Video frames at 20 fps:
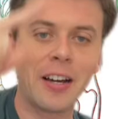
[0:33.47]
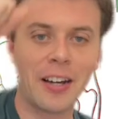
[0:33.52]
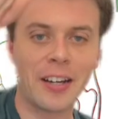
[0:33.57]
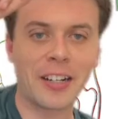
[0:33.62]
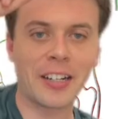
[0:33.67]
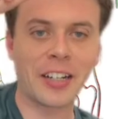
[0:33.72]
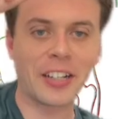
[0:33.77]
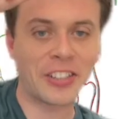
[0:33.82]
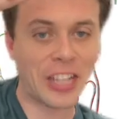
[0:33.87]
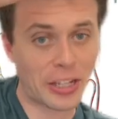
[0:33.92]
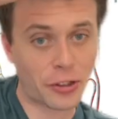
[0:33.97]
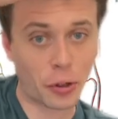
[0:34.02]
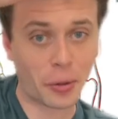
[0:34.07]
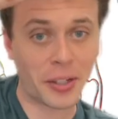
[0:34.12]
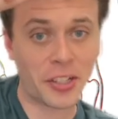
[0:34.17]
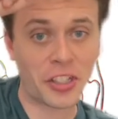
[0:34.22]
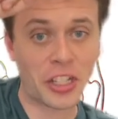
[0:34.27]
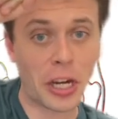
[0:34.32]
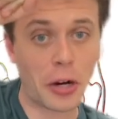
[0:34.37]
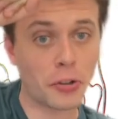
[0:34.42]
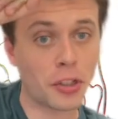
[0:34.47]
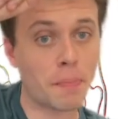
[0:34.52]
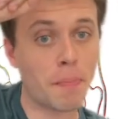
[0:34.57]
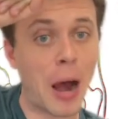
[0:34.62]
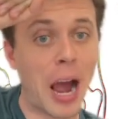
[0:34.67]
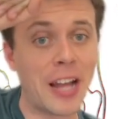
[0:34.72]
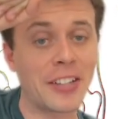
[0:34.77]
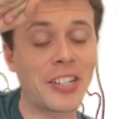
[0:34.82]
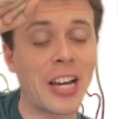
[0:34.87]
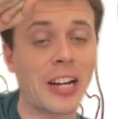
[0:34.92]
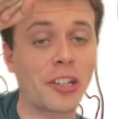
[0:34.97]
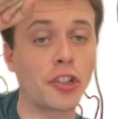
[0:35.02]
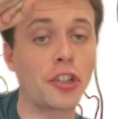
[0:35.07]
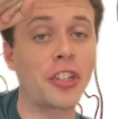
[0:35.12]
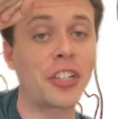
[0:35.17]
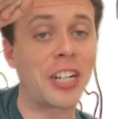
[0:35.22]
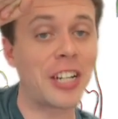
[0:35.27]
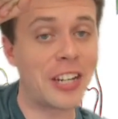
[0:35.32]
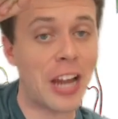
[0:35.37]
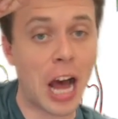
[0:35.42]
Because as you can see, our spines
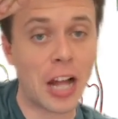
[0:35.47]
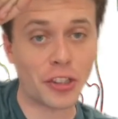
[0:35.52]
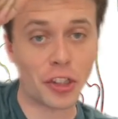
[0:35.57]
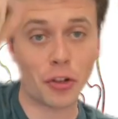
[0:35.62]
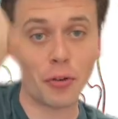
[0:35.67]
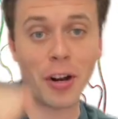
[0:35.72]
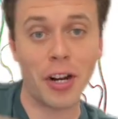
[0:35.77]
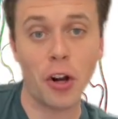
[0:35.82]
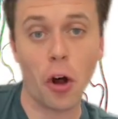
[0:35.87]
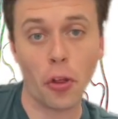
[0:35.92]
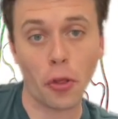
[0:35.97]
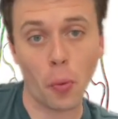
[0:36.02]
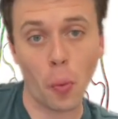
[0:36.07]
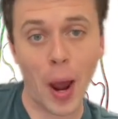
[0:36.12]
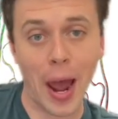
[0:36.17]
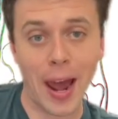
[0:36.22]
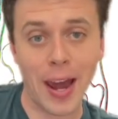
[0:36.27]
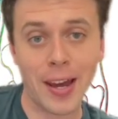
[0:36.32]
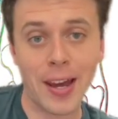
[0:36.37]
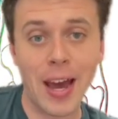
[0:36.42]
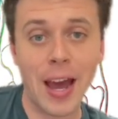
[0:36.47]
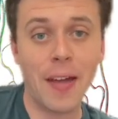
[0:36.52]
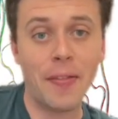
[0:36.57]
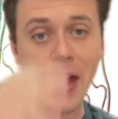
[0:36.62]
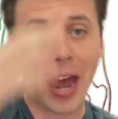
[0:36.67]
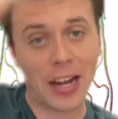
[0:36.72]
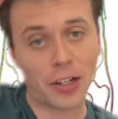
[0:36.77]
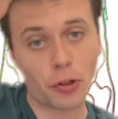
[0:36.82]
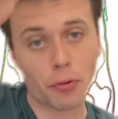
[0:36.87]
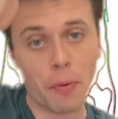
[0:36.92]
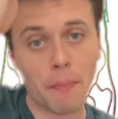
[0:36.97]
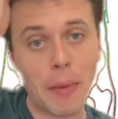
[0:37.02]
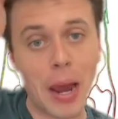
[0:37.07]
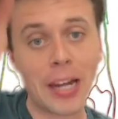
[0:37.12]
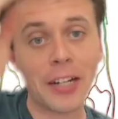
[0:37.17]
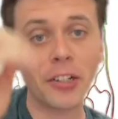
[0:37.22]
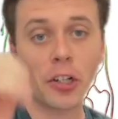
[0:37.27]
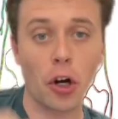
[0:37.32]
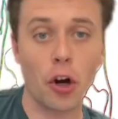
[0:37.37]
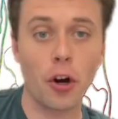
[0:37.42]
actually did not straighten all the way. They had to
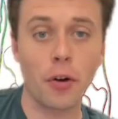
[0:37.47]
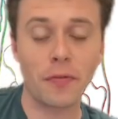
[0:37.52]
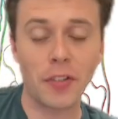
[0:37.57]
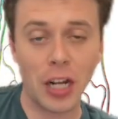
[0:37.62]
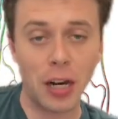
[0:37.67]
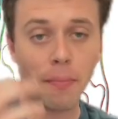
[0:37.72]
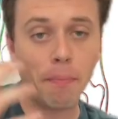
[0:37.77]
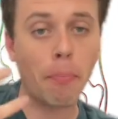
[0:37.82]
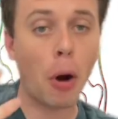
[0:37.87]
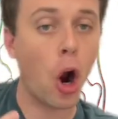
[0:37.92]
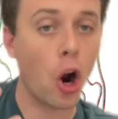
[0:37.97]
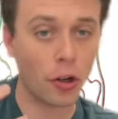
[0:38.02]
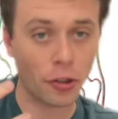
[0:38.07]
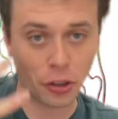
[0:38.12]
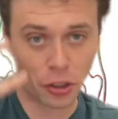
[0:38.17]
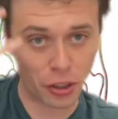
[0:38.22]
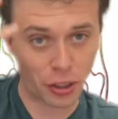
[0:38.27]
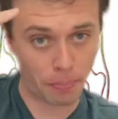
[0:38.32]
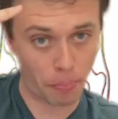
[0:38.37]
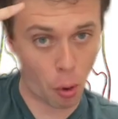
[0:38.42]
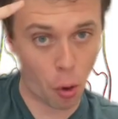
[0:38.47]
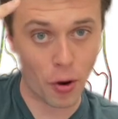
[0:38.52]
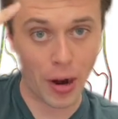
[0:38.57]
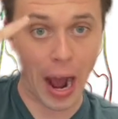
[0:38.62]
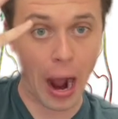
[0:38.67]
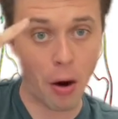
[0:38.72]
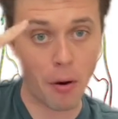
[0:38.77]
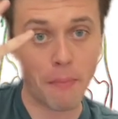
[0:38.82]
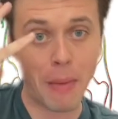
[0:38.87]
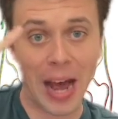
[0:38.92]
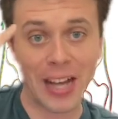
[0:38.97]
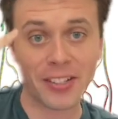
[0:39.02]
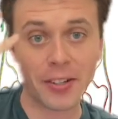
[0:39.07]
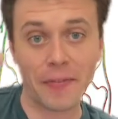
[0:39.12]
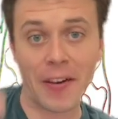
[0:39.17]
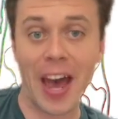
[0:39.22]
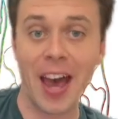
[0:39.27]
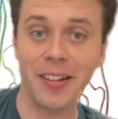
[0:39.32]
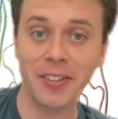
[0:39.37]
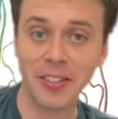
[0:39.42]
remain curved in part to support our
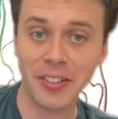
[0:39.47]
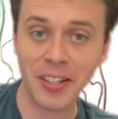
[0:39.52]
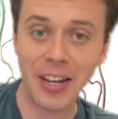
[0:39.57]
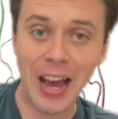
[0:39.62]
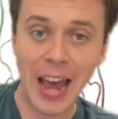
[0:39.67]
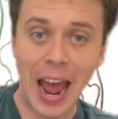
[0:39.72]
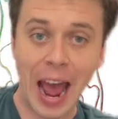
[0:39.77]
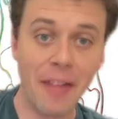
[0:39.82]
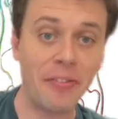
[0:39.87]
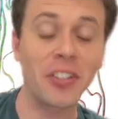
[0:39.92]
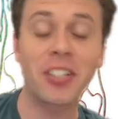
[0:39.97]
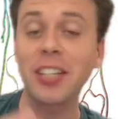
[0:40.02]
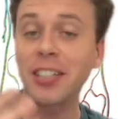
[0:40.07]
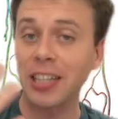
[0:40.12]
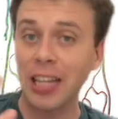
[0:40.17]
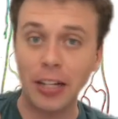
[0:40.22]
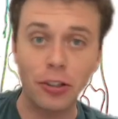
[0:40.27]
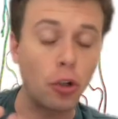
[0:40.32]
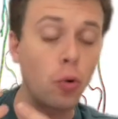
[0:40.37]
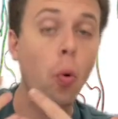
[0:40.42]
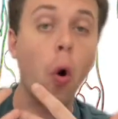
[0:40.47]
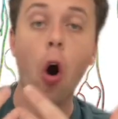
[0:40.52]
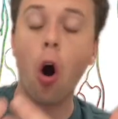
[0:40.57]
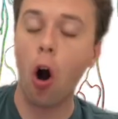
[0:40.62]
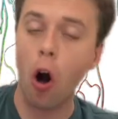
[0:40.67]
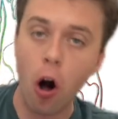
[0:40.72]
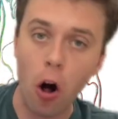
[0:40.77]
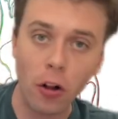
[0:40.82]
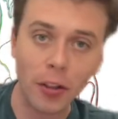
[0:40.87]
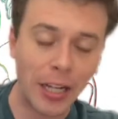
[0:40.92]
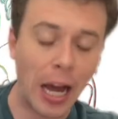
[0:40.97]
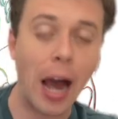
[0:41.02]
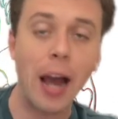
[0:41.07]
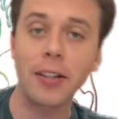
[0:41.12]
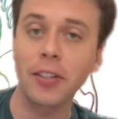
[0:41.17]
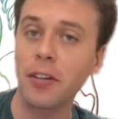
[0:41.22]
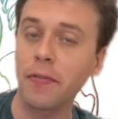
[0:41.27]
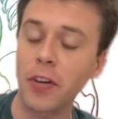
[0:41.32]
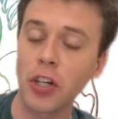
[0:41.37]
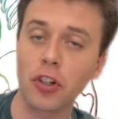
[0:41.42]
massive heads. And this has led to all
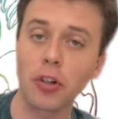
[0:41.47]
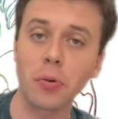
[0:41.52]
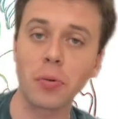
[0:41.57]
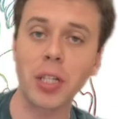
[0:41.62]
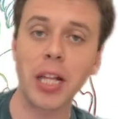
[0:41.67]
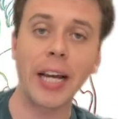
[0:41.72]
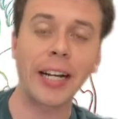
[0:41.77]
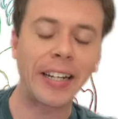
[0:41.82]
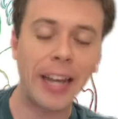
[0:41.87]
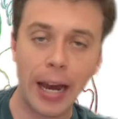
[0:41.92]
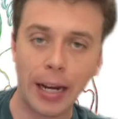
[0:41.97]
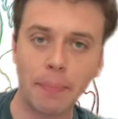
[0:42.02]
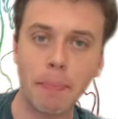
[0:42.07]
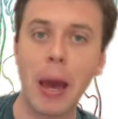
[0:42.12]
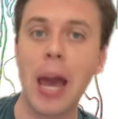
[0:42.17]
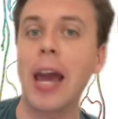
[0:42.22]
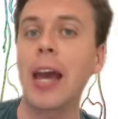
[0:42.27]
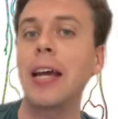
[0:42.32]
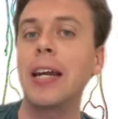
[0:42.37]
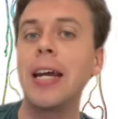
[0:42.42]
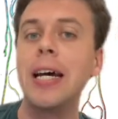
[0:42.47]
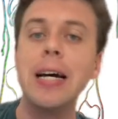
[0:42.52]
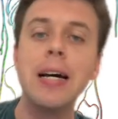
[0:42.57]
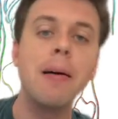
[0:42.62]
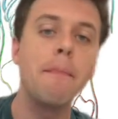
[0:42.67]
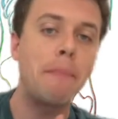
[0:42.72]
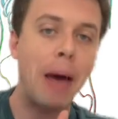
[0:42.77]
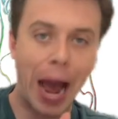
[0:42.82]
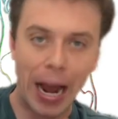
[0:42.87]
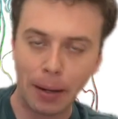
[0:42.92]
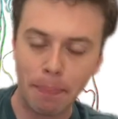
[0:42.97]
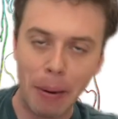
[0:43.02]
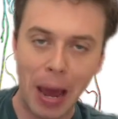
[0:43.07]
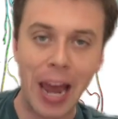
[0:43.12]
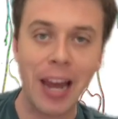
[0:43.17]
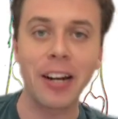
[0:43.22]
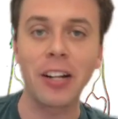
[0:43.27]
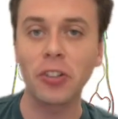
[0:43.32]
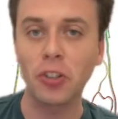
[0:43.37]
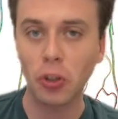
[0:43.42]
kinds of issues like neck pain, back
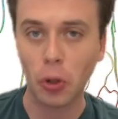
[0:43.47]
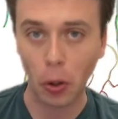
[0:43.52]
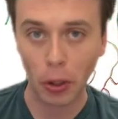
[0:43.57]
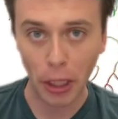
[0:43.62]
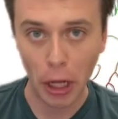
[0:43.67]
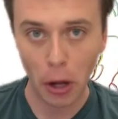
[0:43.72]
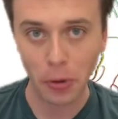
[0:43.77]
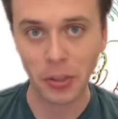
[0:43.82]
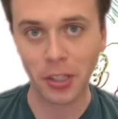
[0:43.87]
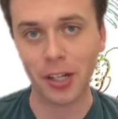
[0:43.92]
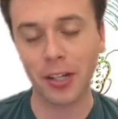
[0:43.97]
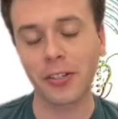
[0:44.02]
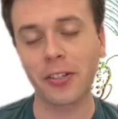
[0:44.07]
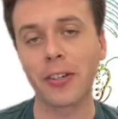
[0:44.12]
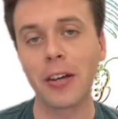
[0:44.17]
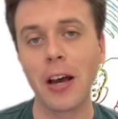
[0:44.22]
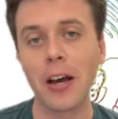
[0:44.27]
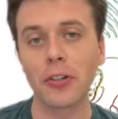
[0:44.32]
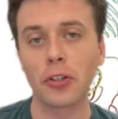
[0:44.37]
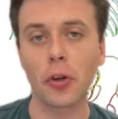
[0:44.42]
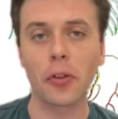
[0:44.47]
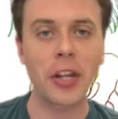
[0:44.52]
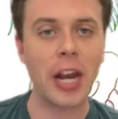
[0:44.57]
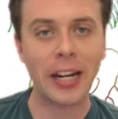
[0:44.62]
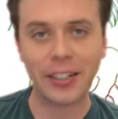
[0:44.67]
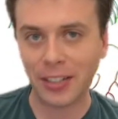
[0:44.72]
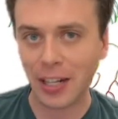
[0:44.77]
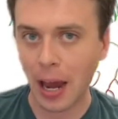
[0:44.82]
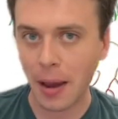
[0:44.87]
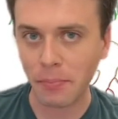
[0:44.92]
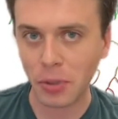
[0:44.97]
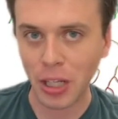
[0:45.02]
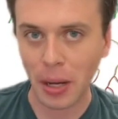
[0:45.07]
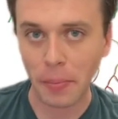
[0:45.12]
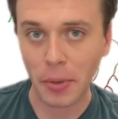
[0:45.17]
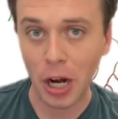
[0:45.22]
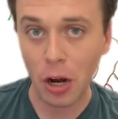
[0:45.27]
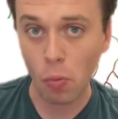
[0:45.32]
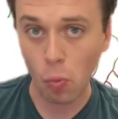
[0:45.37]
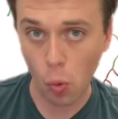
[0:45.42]
pain, and scoliosis. So the next time
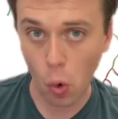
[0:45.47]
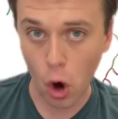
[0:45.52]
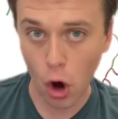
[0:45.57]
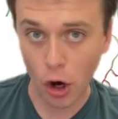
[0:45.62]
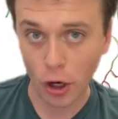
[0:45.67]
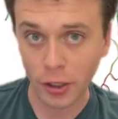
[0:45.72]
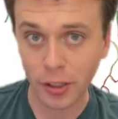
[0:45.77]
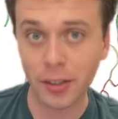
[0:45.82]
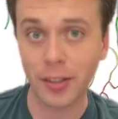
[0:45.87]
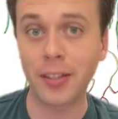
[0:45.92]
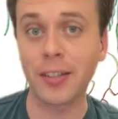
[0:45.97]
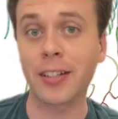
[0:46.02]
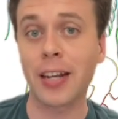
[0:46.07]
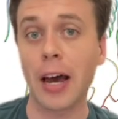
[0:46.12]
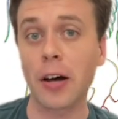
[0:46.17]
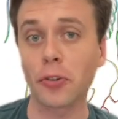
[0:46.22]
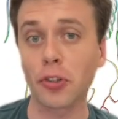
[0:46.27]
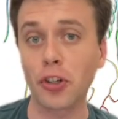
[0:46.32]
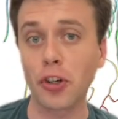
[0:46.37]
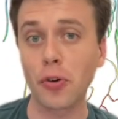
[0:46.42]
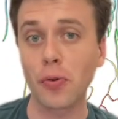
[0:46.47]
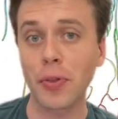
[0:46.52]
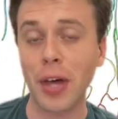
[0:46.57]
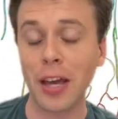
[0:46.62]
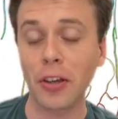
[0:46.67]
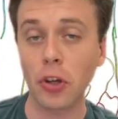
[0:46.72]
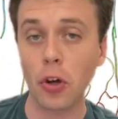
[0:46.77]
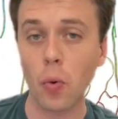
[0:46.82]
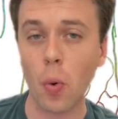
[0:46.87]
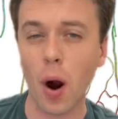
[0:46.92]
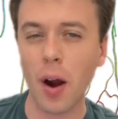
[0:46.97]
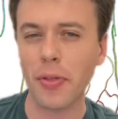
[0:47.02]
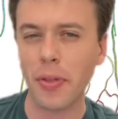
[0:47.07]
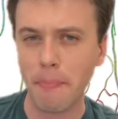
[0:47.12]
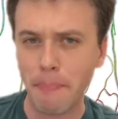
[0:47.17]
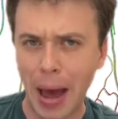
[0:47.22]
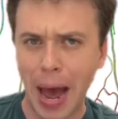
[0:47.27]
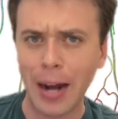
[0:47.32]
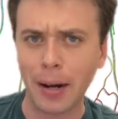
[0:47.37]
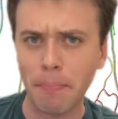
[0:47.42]
someone at work tells you that you are
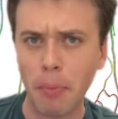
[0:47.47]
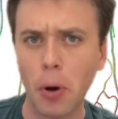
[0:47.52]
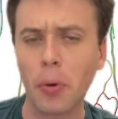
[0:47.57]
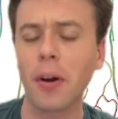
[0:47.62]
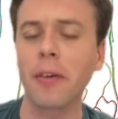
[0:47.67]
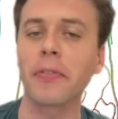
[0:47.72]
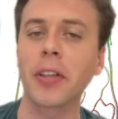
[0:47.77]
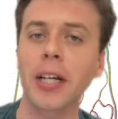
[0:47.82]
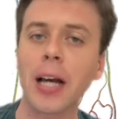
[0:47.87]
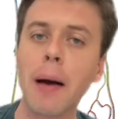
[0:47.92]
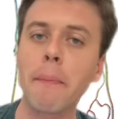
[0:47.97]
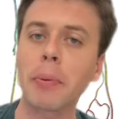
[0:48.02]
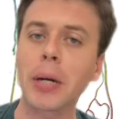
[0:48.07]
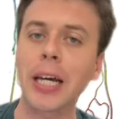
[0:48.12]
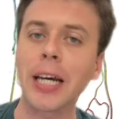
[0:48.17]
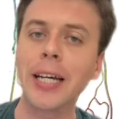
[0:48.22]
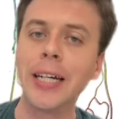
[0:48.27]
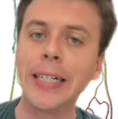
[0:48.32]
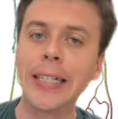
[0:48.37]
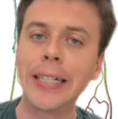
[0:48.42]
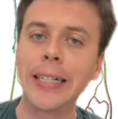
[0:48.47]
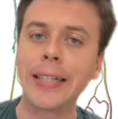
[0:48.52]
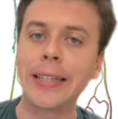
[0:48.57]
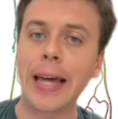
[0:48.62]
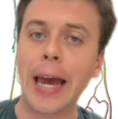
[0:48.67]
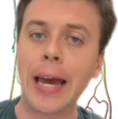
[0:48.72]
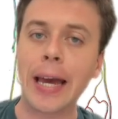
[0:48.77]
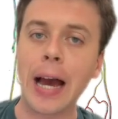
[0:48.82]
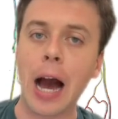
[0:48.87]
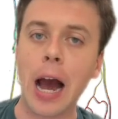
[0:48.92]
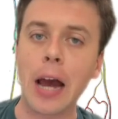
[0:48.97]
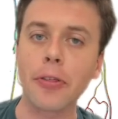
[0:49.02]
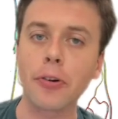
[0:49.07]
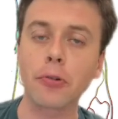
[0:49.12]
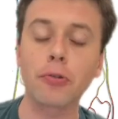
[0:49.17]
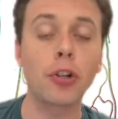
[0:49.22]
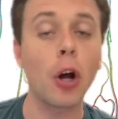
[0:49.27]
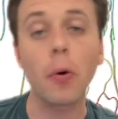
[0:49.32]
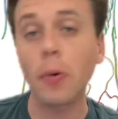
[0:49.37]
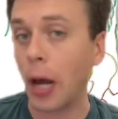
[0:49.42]
the backbone of the company, they
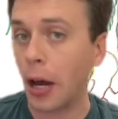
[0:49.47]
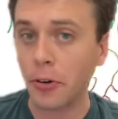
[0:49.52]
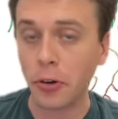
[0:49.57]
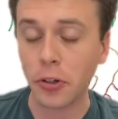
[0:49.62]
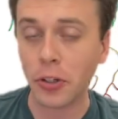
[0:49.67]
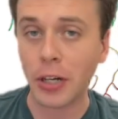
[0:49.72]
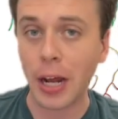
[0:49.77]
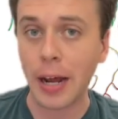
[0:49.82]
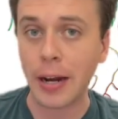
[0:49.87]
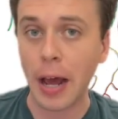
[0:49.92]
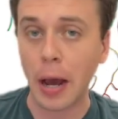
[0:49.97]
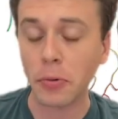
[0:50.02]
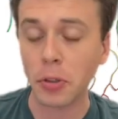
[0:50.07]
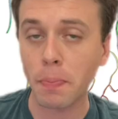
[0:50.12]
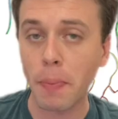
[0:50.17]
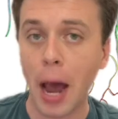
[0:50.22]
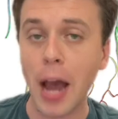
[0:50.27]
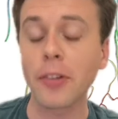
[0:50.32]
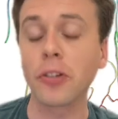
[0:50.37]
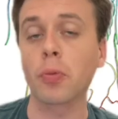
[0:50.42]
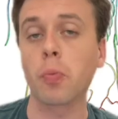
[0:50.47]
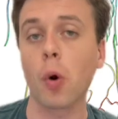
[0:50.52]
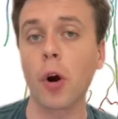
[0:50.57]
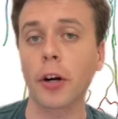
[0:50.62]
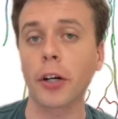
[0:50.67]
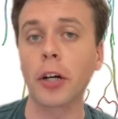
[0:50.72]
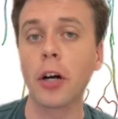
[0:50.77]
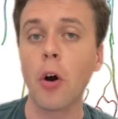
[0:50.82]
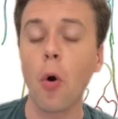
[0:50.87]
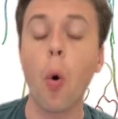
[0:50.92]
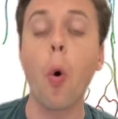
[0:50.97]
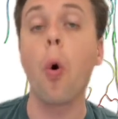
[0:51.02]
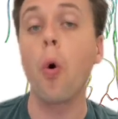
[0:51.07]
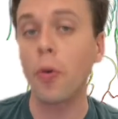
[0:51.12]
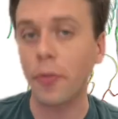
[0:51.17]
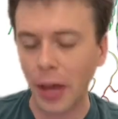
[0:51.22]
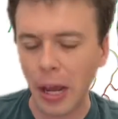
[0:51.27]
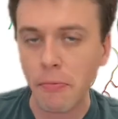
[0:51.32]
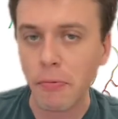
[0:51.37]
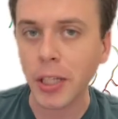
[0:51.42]
either don't understand how spines work
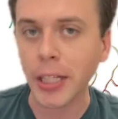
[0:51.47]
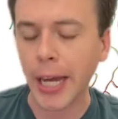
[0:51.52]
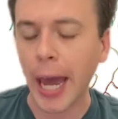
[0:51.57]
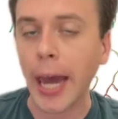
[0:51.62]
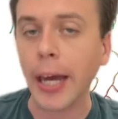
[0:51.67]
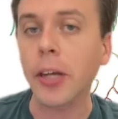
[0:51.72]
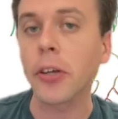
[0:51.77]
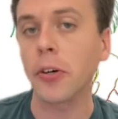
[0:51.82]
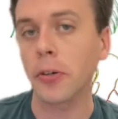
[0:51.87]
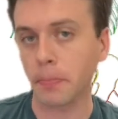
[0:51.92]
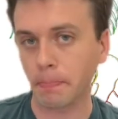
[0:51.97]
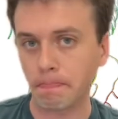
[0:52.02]
or they really hate you.